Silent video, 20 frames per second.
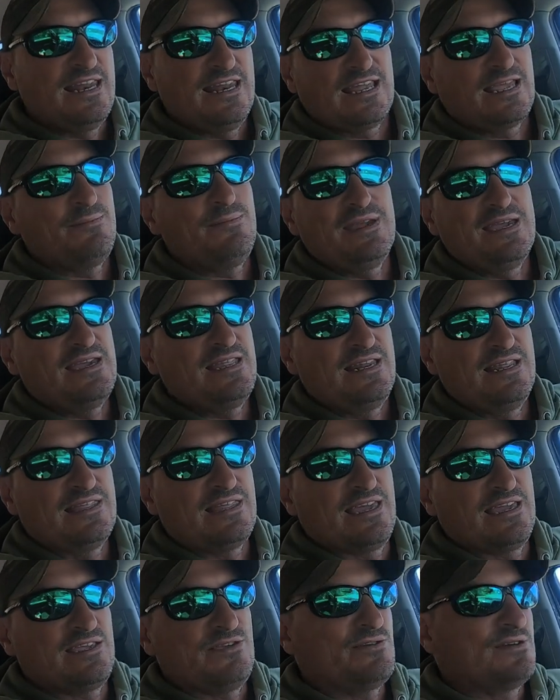And it can be
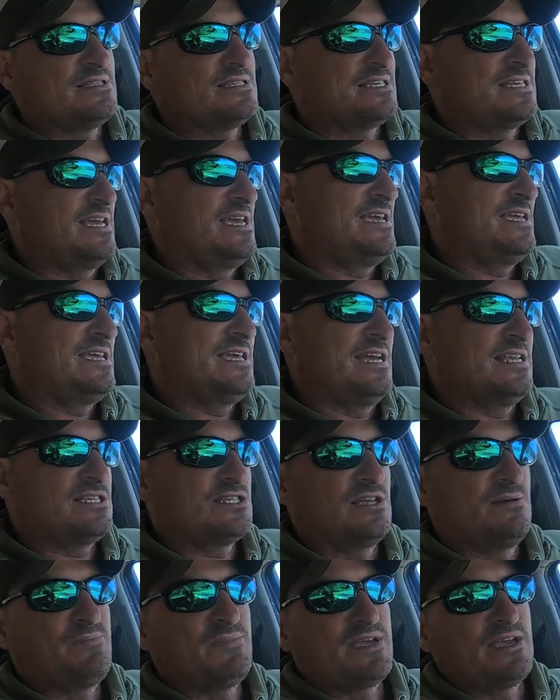anything. You can say
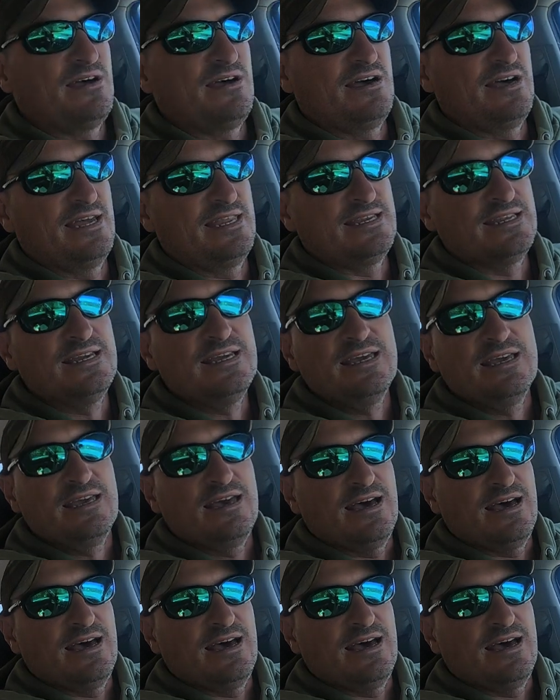catch something on